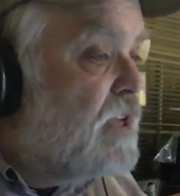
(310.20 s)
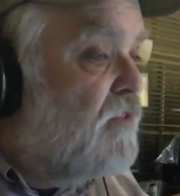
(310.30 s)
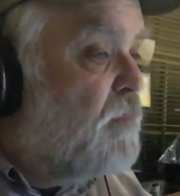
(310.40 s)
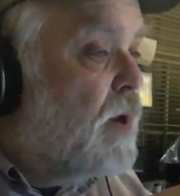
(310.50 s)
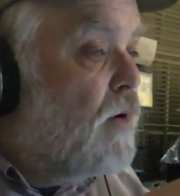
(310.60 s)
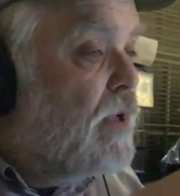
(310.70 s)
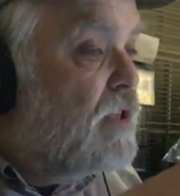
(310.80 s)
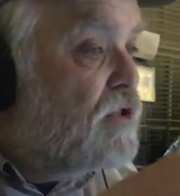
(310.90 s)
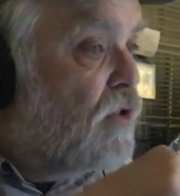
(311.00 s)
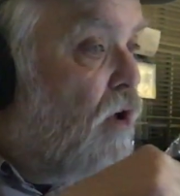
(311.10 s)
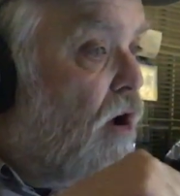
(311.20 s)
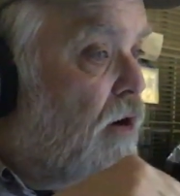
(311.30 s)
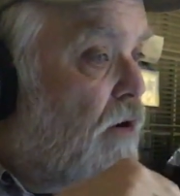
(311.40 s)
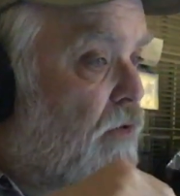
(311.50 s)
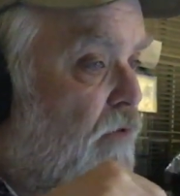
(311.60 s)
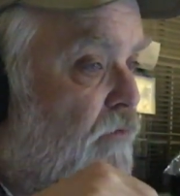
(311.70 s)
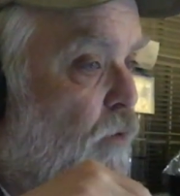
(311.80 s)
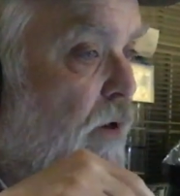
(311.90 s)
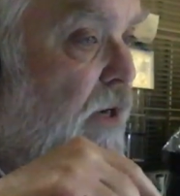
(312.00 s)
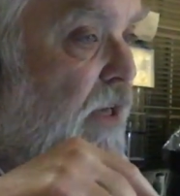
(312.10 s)
periods longer than
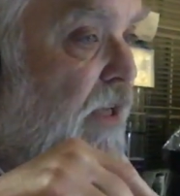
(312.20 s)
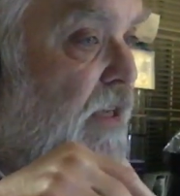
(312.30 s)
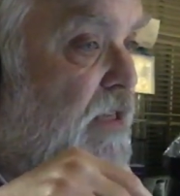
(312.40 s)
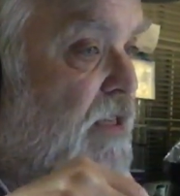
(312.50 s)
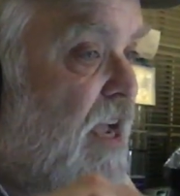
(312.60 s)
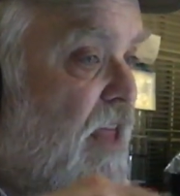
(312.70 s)
40 days,